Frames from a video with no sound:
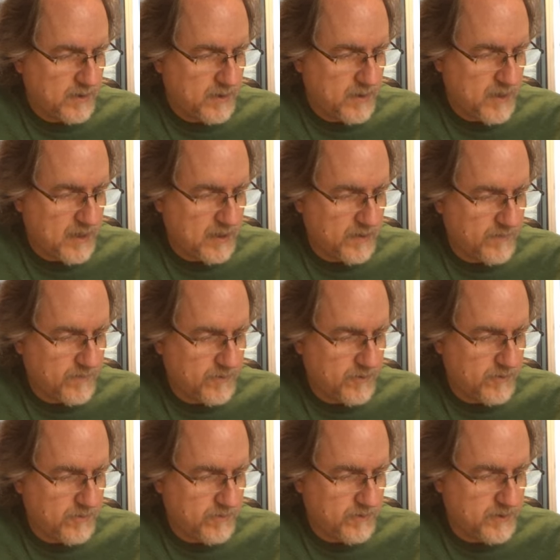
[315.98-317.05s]

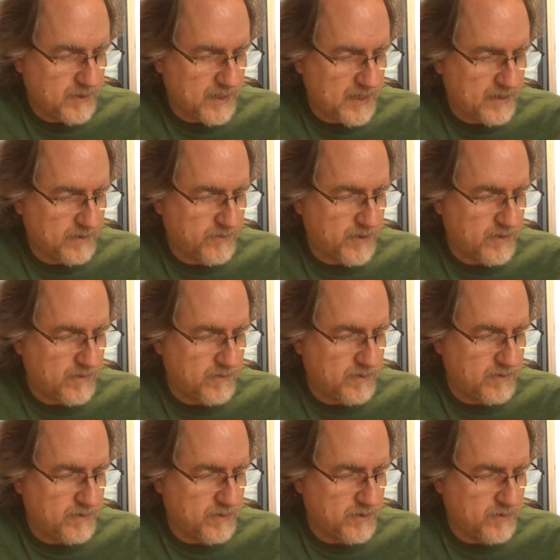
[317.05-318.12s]
-2 is not greater
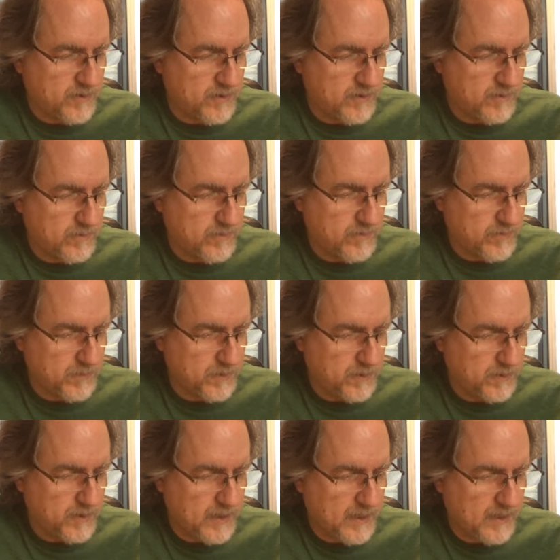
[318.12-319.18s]
than 0. We do
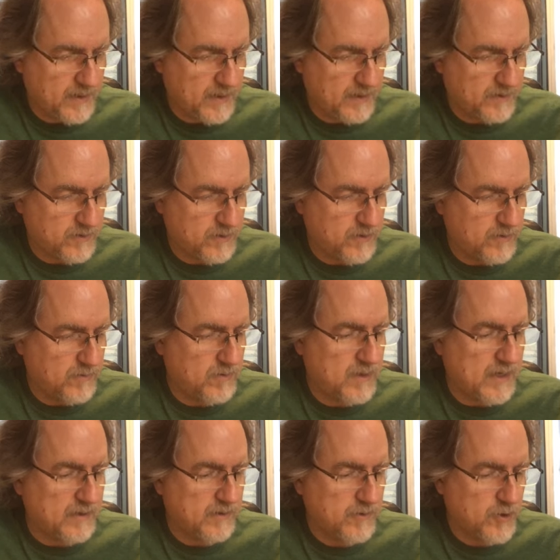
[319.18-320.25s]
not execute
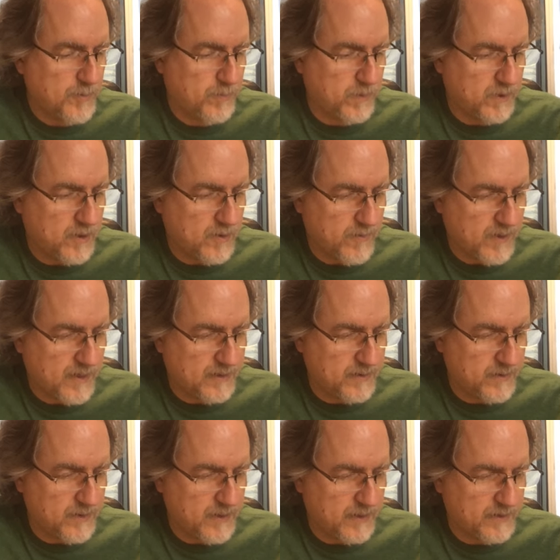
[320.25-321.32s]
that loop. We go on to
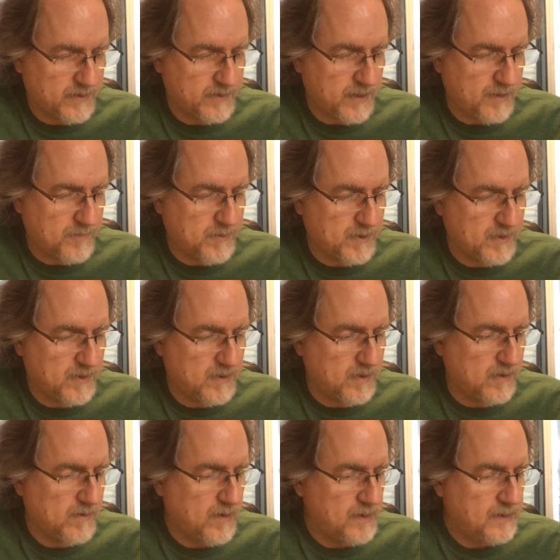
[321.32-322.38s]
the next statement
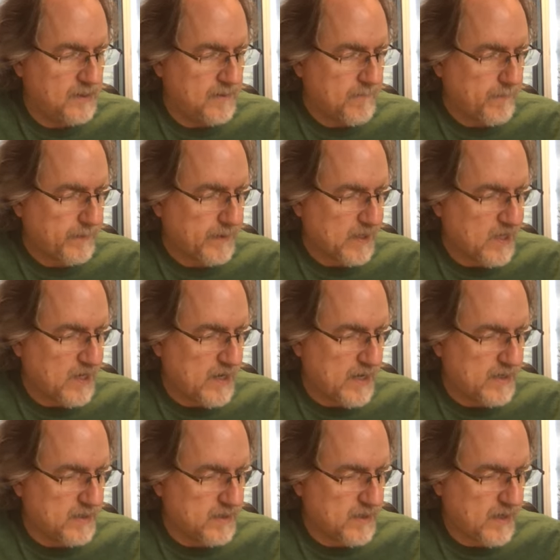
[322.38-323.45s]
here, and I
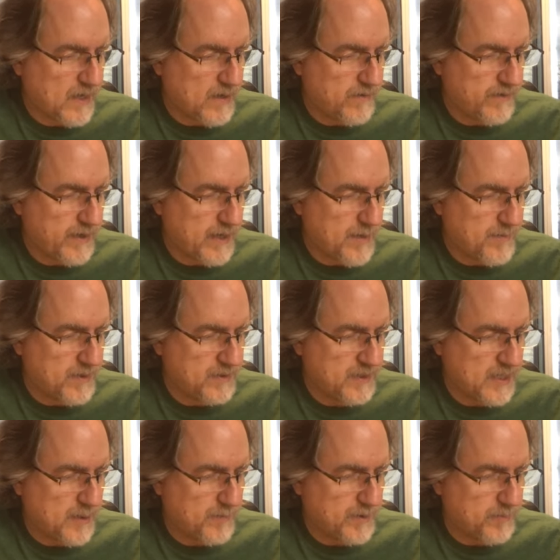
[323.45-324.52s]
can count how many
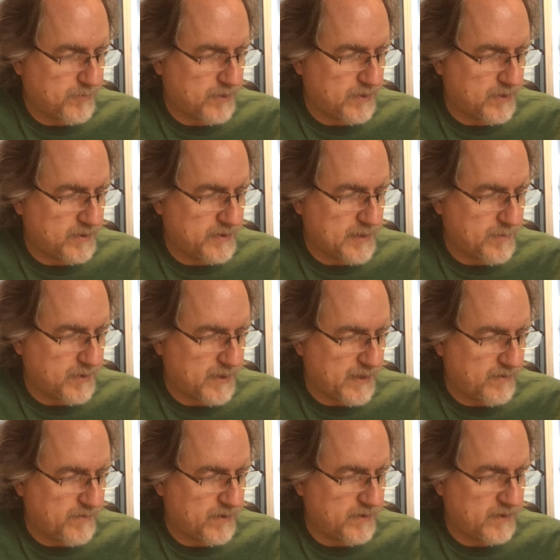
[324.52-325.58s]
times I printed something
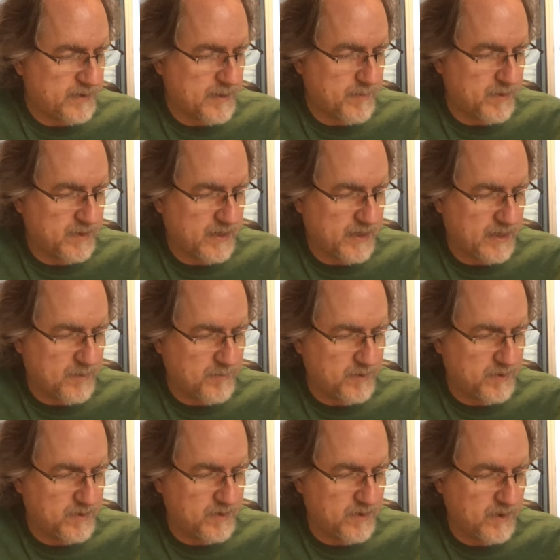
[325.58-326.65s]
out, right? That's how many
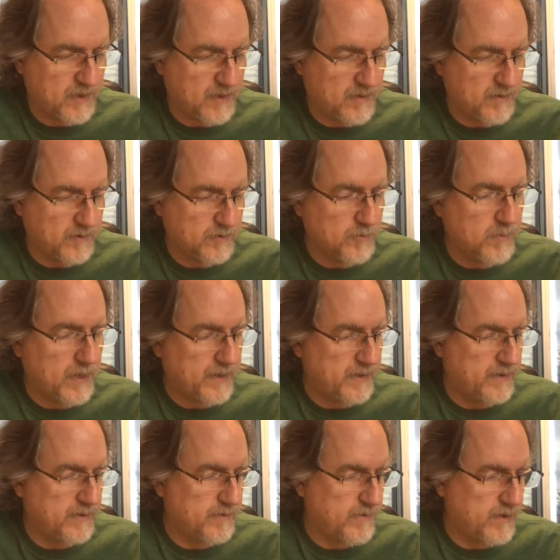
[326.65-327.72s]
times the loop body
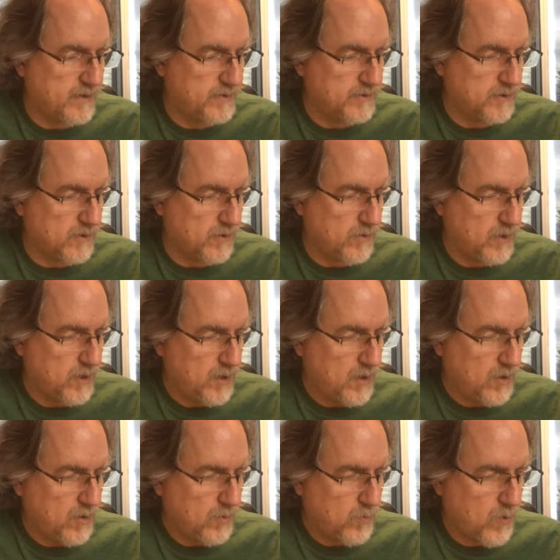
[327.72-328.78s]
iterated. So
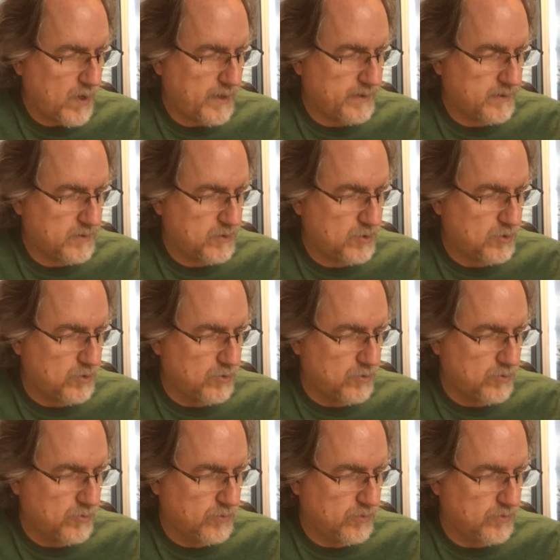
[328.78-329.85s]
1,
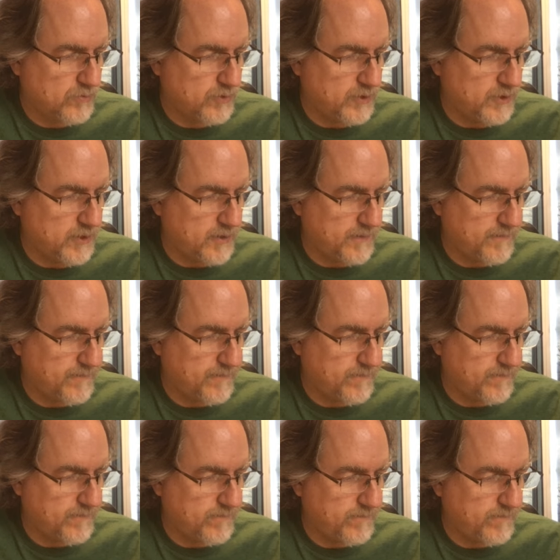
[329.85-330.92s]
2, 3,
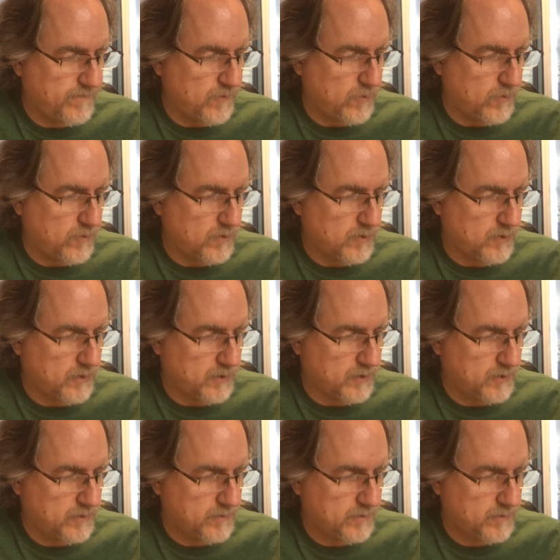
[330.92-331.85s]
4.